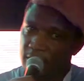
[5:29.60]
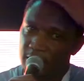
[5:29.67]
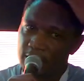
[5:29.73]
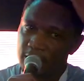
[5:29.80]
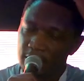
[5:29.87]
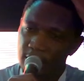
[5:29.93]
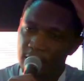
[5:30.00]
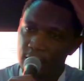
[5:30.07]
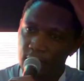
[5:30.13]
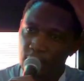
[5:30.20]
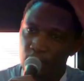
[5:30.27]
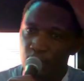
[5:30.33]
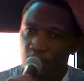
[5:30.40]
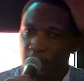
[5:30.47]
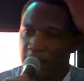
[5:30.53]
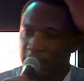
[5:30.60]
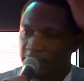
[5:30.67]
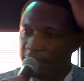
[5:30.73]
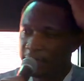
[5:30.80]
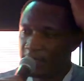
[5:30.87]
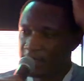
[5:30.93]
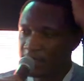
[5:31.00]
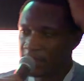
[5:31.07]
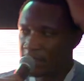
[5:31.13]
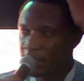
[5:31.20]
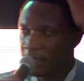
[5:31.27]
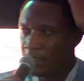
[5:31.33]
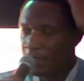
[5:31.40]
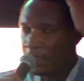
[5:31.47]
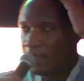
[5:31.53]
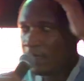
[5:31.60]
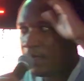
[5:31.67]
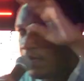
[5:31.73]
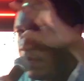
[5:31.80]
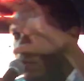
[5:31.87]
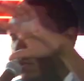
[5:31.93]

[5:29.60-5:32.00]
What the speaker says: it's a Google Dev Fest, I